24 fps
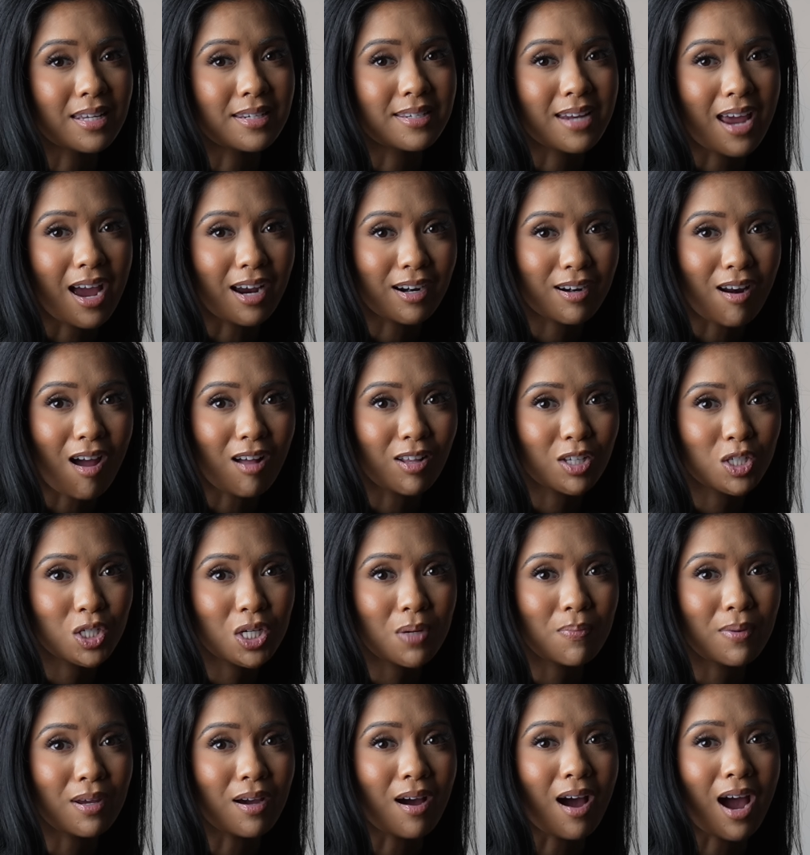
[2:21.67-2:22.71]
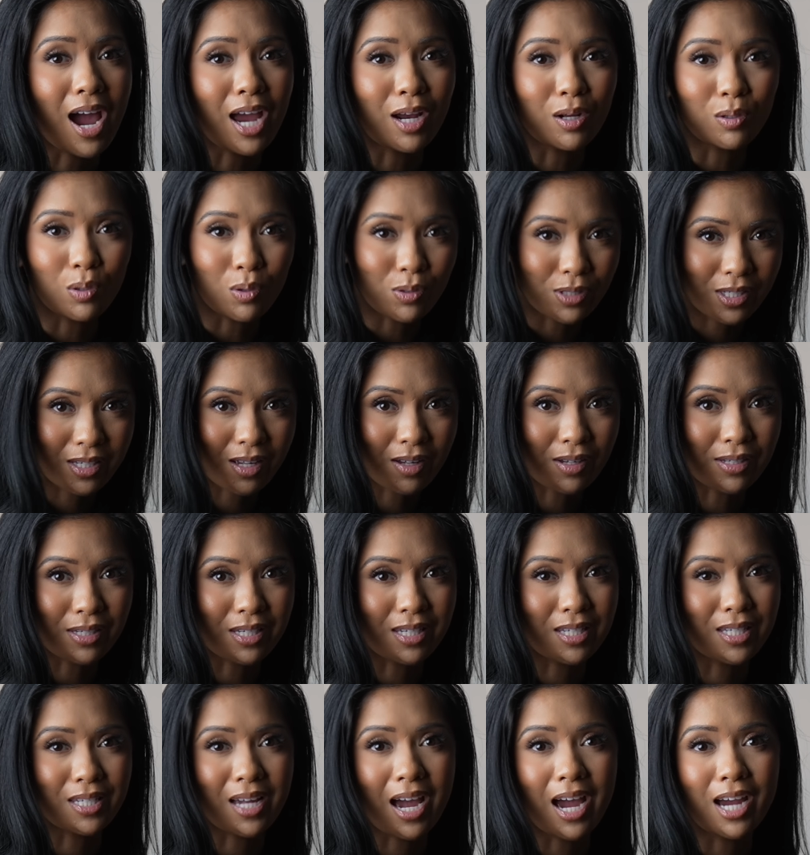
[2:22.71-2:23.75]
The technology behind Glowselle is
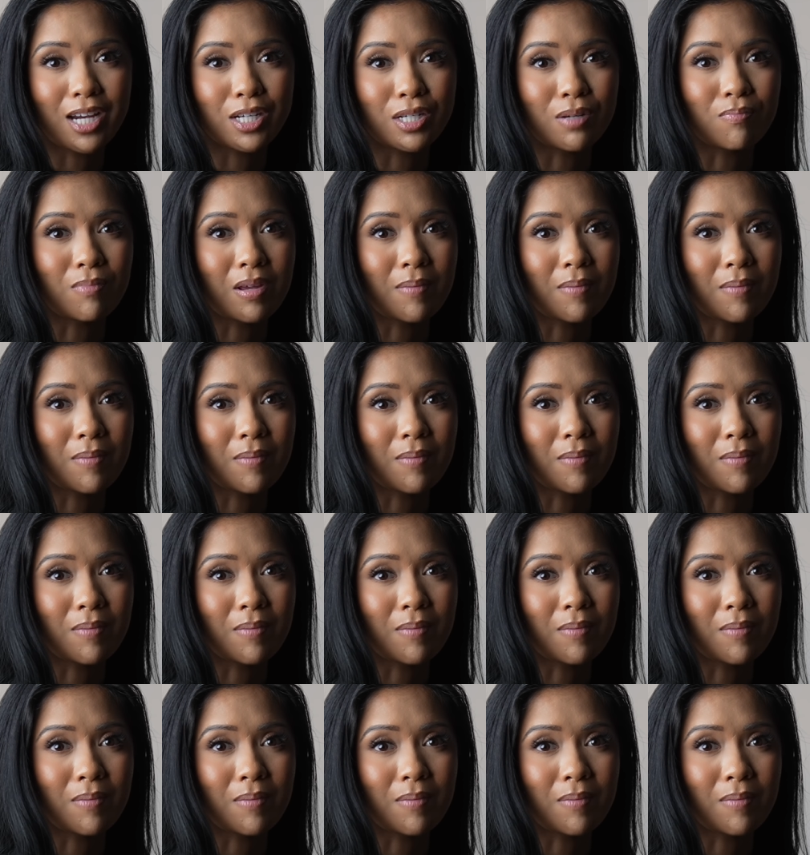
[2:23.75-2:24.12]
designed to